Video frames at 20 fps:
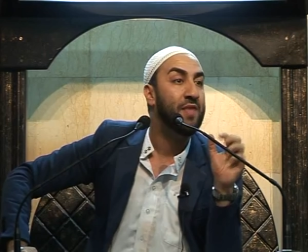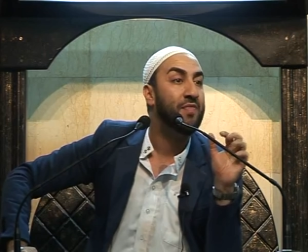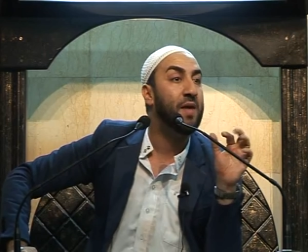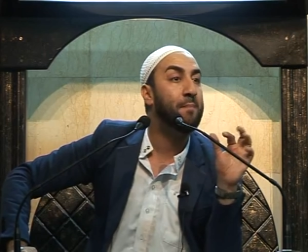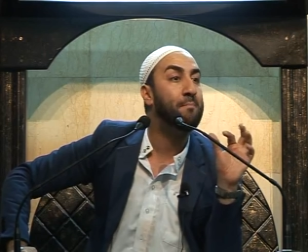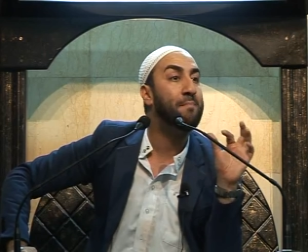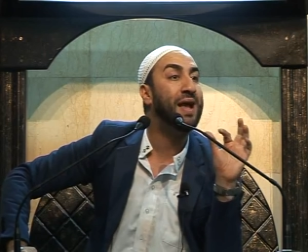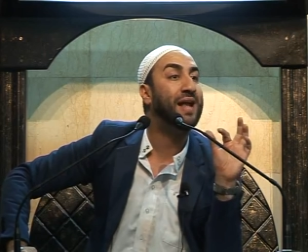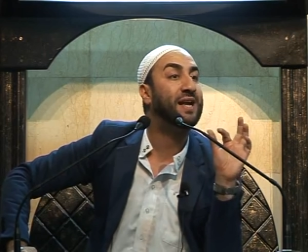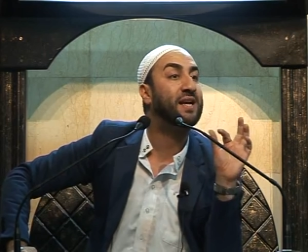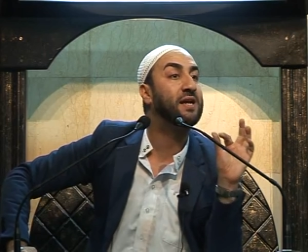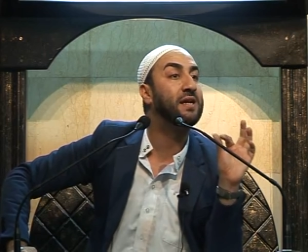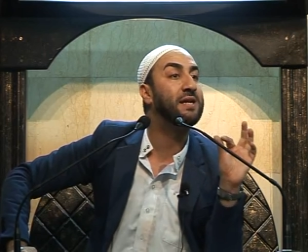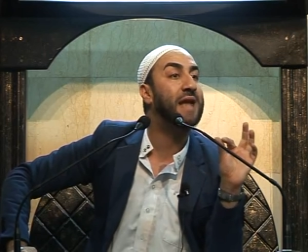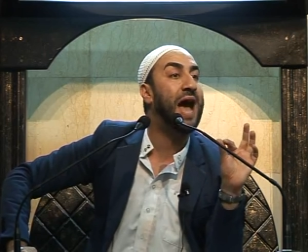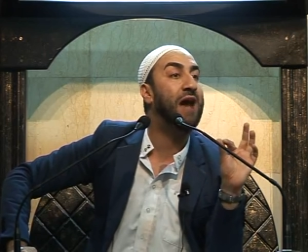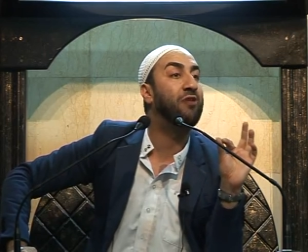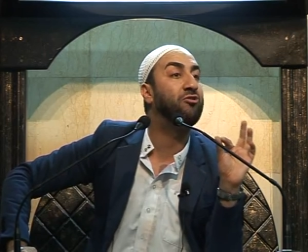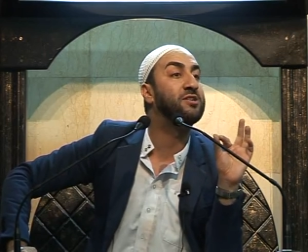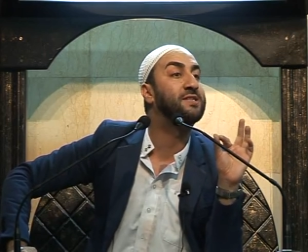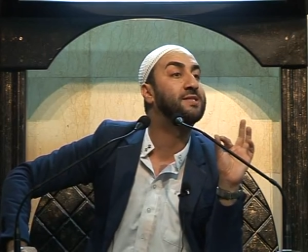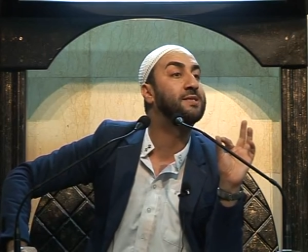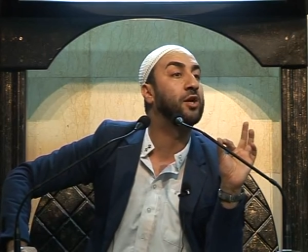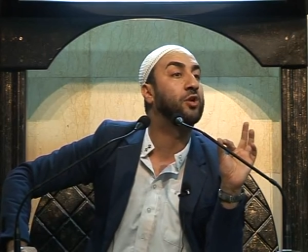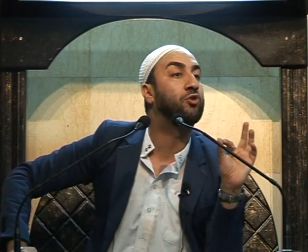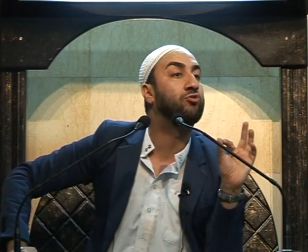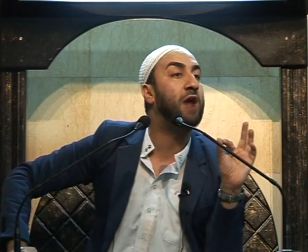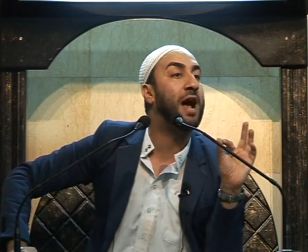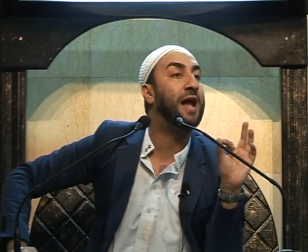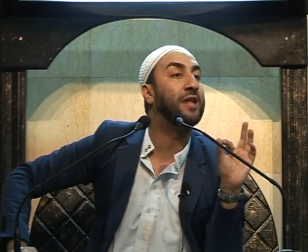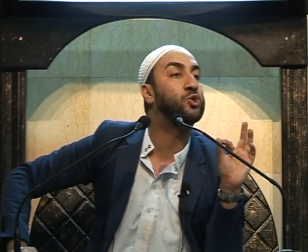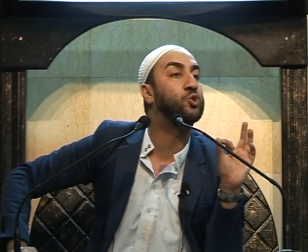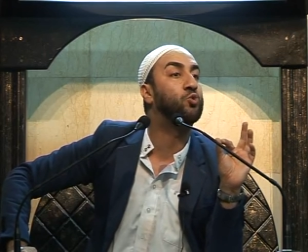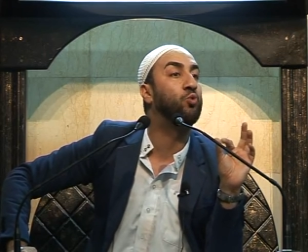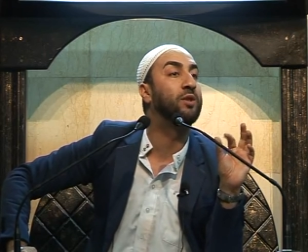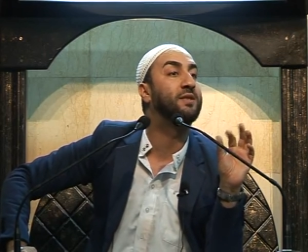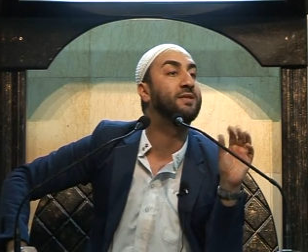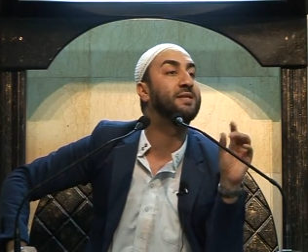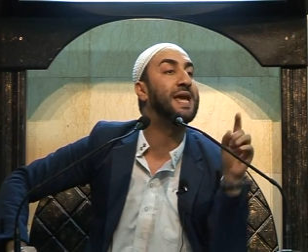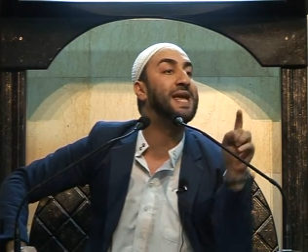the Meccan aristocrats
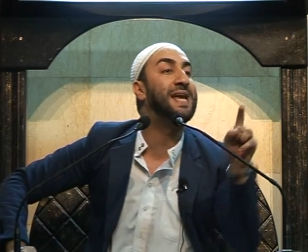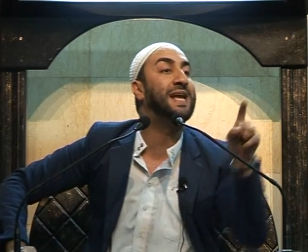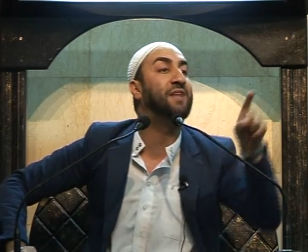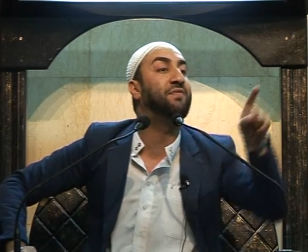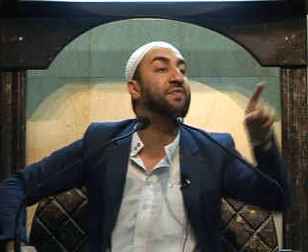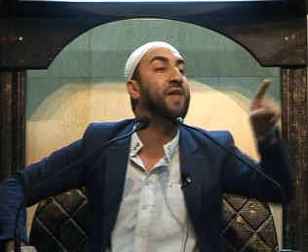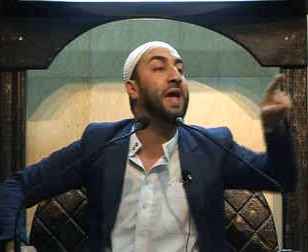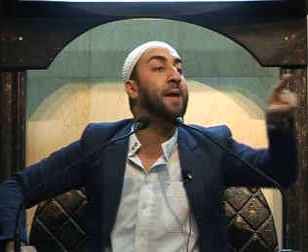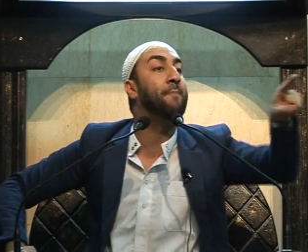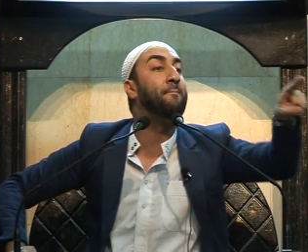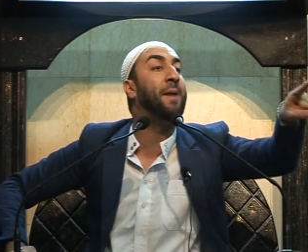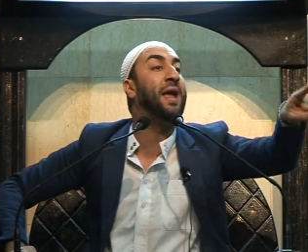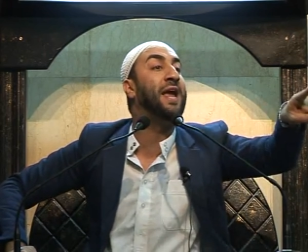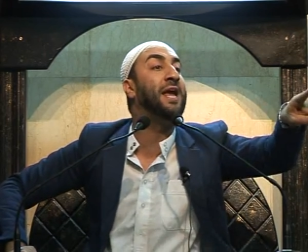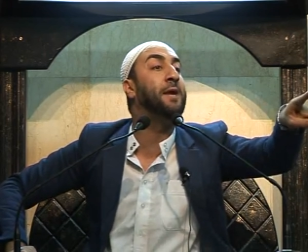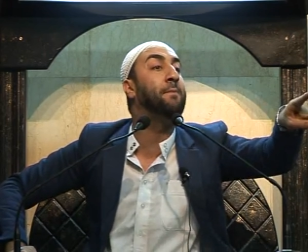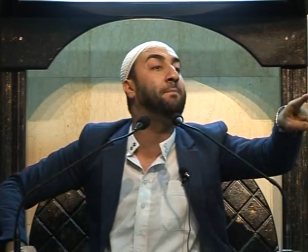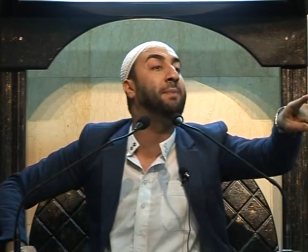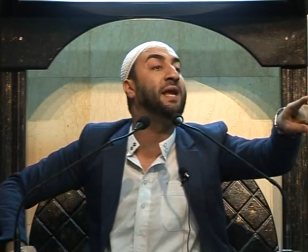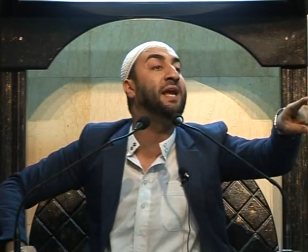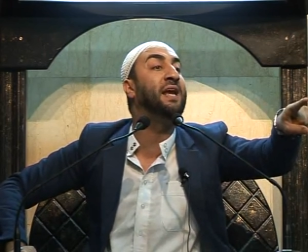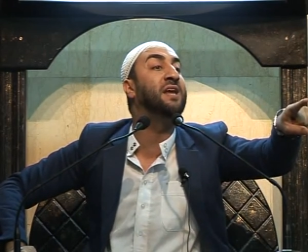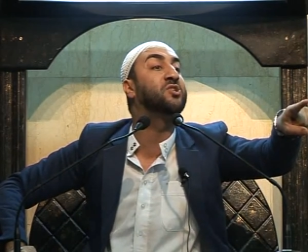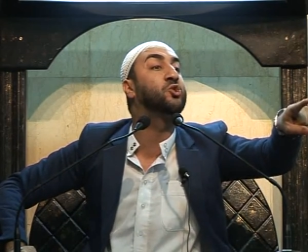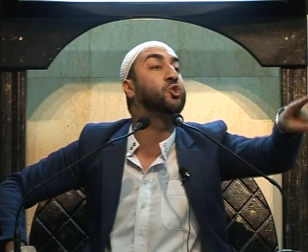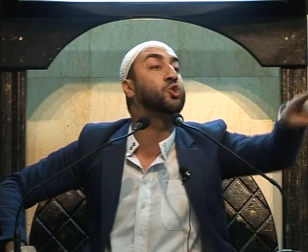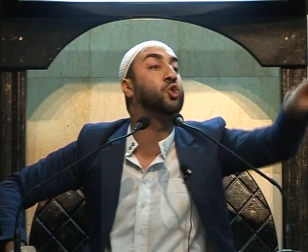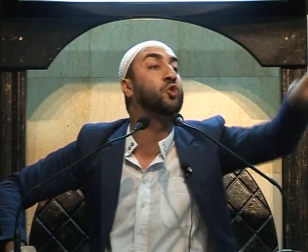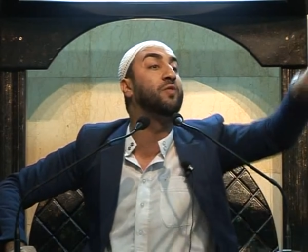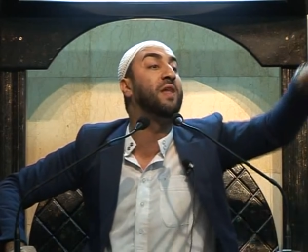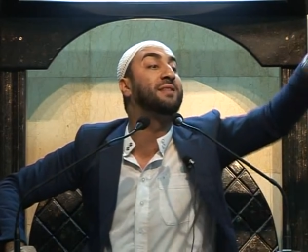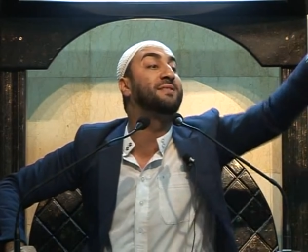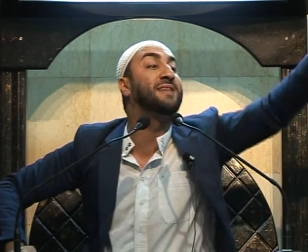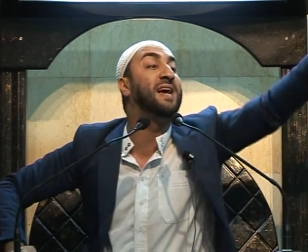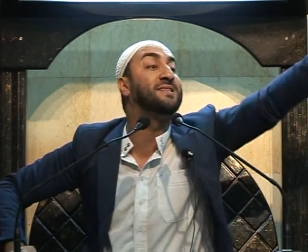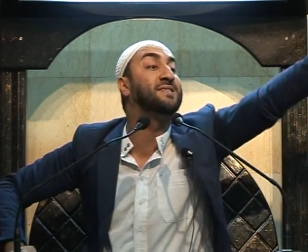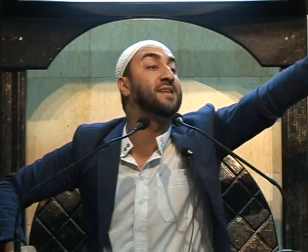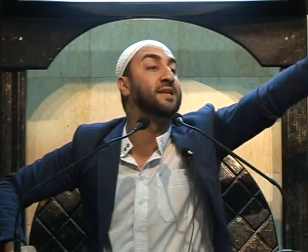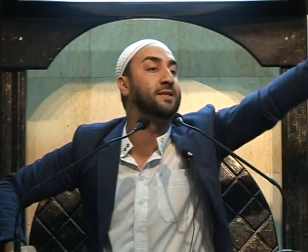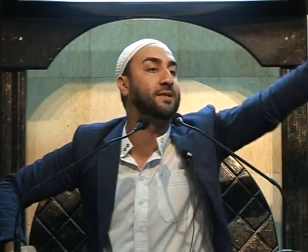would take their babies to the
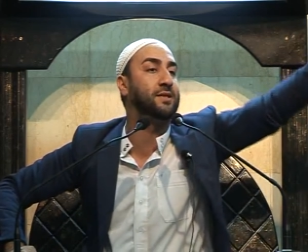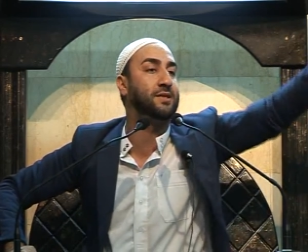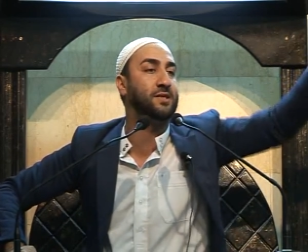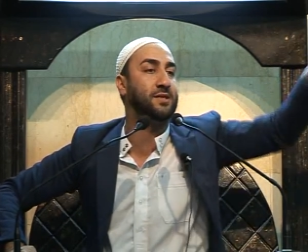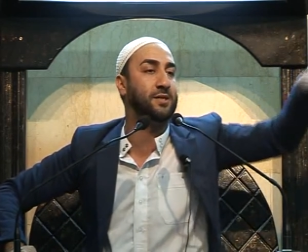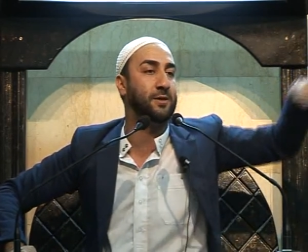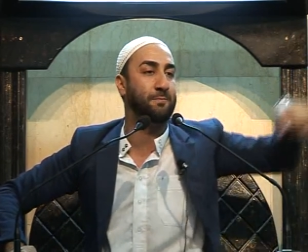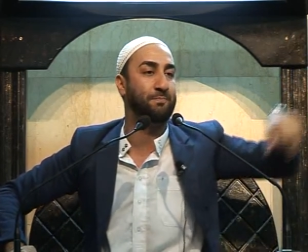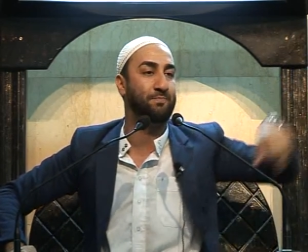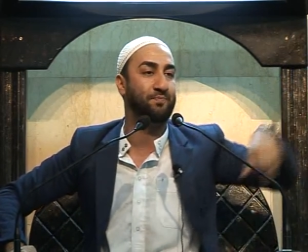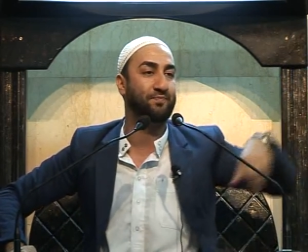desert,